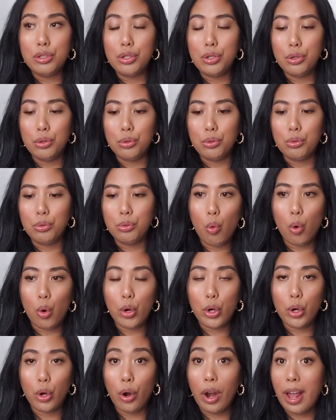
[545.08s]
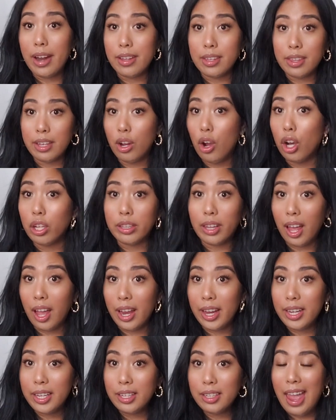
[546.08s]
to order anything
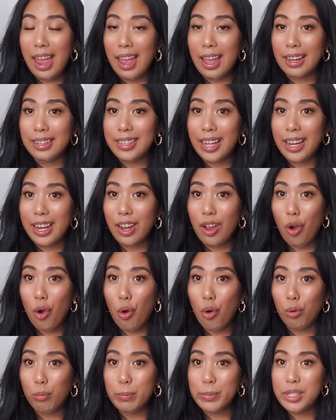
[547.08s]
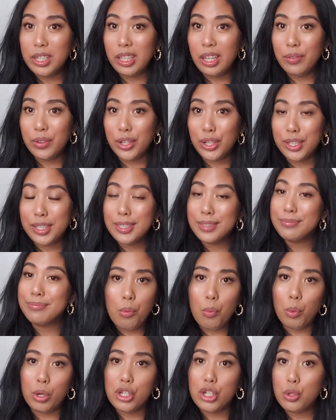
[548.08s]
online and get it home delivered,
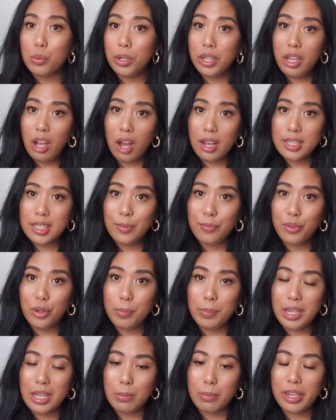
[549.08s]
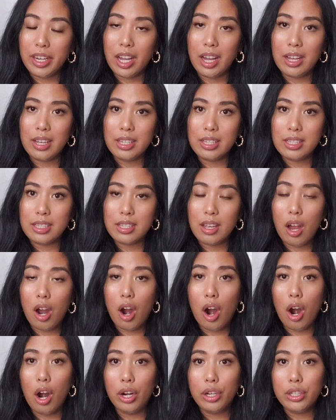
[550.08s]
which is really awesome for me because
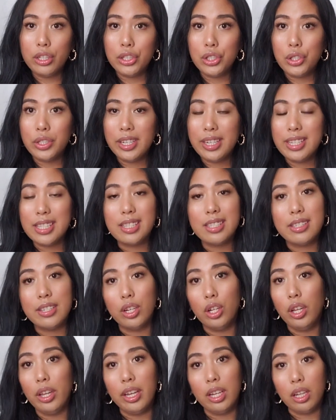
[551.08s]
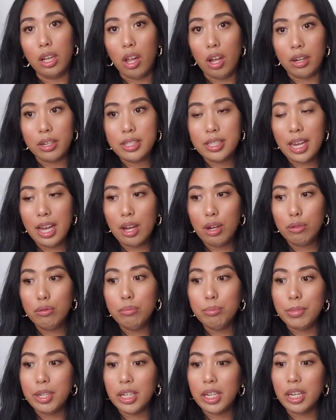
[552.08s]
our country is still in lockdown,
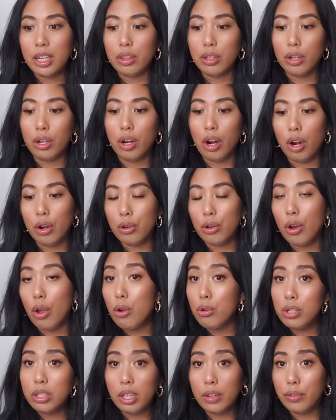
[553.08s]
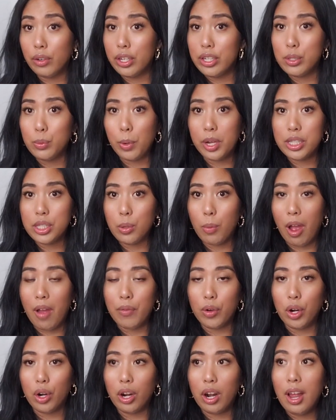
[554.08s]
meaning there are no deliveries
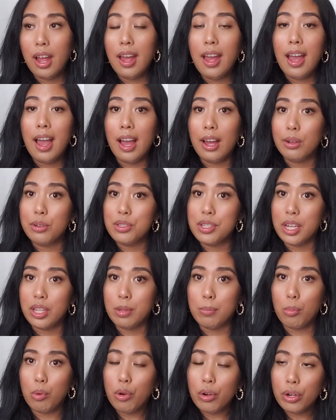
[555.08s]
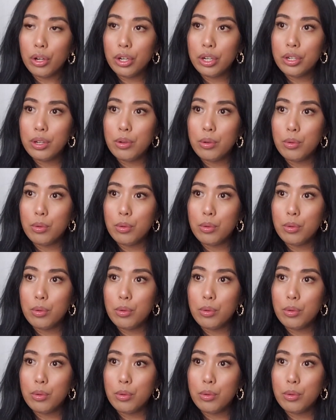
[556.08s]
whatsoever outside the border,